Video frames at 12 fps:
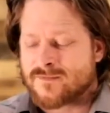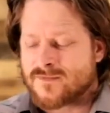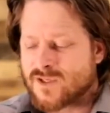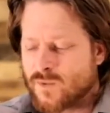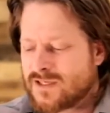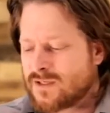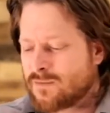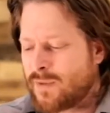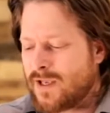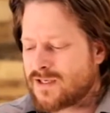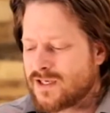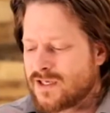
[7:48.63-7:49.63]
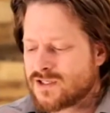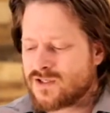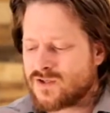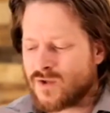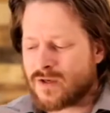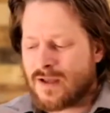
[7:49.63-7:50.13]
So we need to pay attention
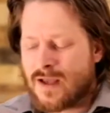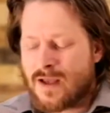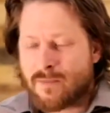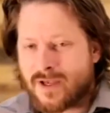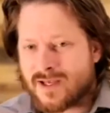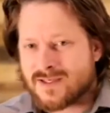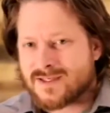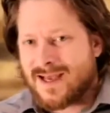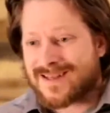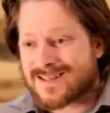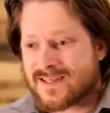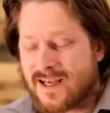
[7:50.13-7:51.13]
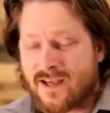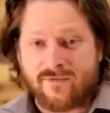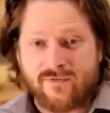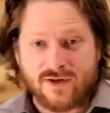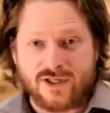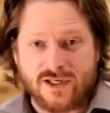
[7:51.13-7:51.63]
to it, because at stake
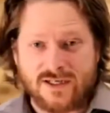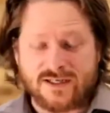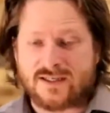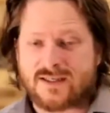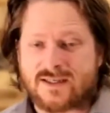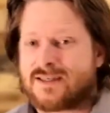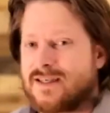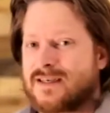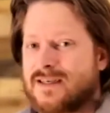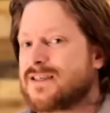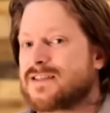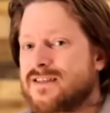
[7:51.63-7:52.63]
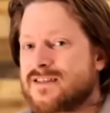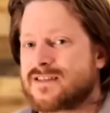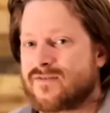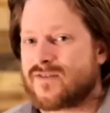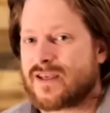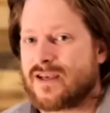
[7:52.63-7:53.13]
for Jesus is the existence
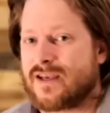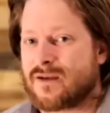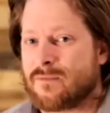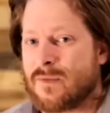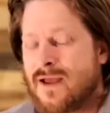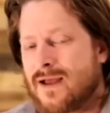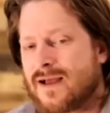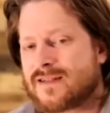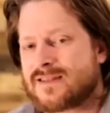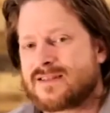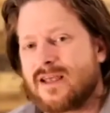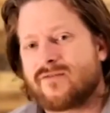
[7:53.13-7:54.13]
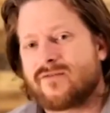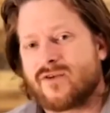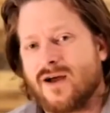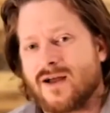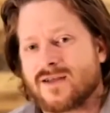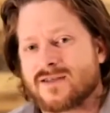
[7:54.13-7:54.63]
of the kingdom. At stake
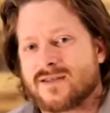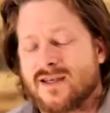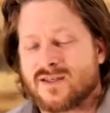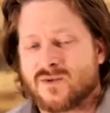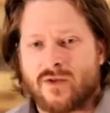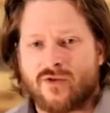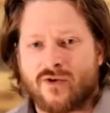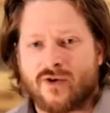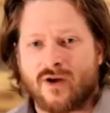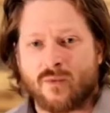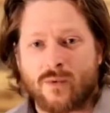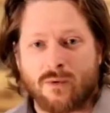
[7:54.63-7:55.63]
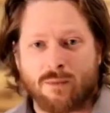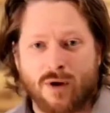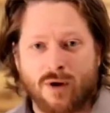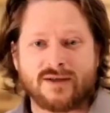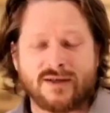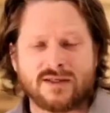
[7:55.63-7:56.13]
for us is whether or not we will
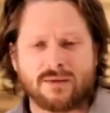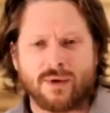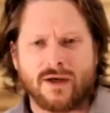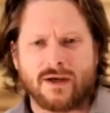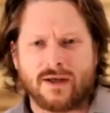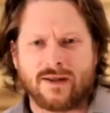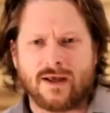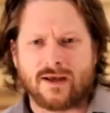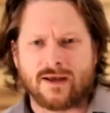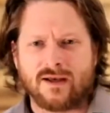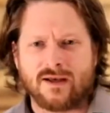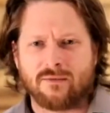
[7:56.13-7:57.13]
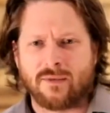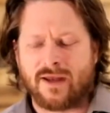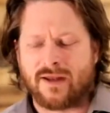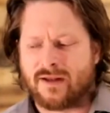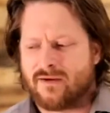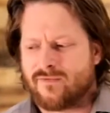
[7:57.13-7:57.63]
participate in that kingdom
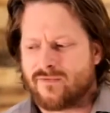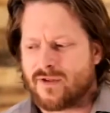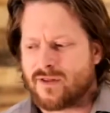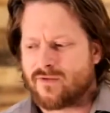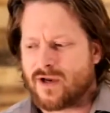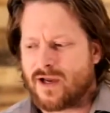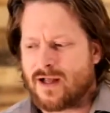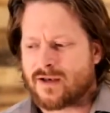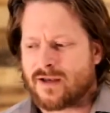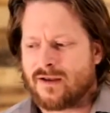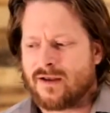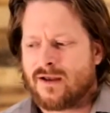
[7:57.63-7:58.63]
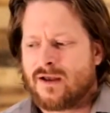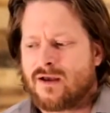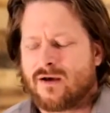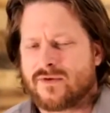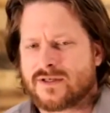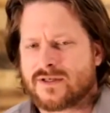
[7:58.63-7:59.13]
and live in the reality
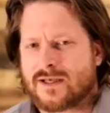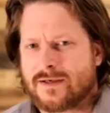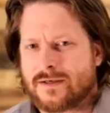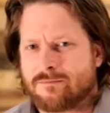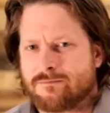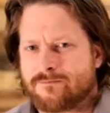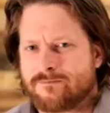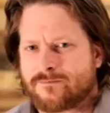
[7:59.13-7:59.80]
of his kingdom.